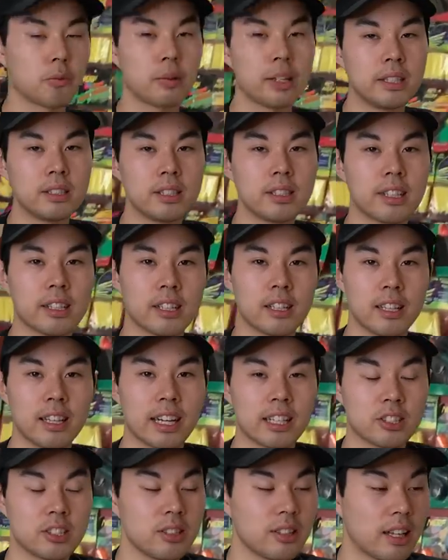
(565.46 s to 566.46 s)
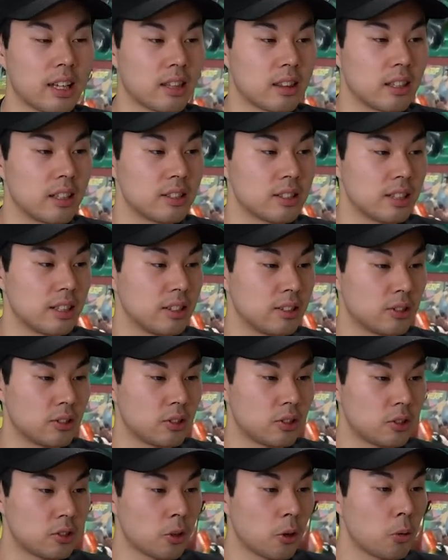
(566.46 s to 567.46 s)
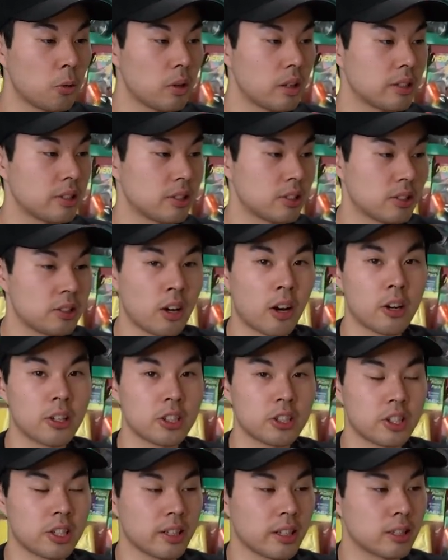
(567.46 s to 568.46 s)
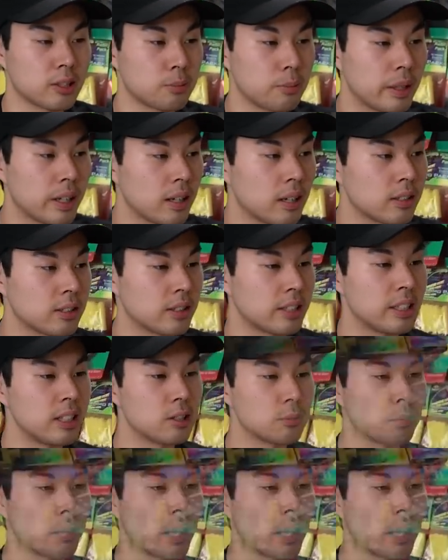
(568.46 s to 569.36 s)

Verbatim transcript: the reason a collection like this is so astonishing is because these